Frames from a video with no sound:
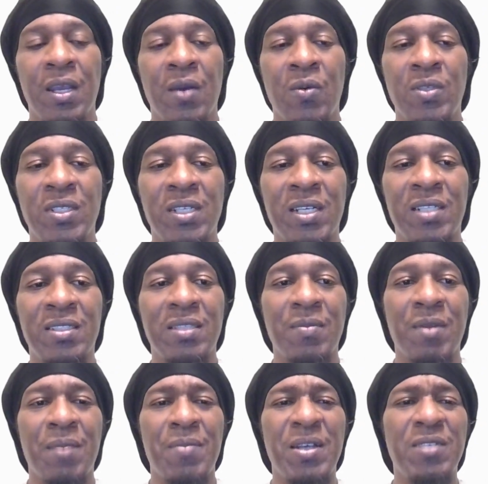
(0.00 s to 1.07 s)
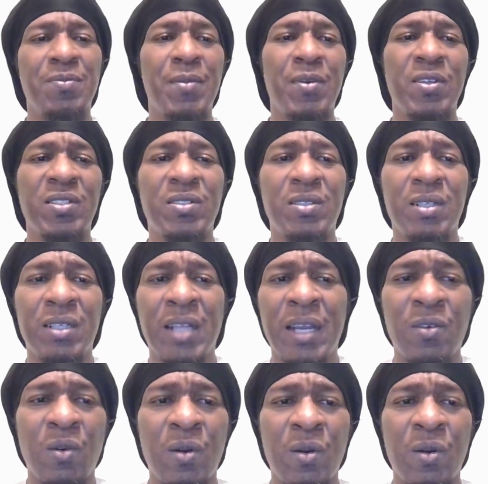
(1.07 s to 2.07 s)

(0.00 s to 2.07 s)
It was some of my best memories, like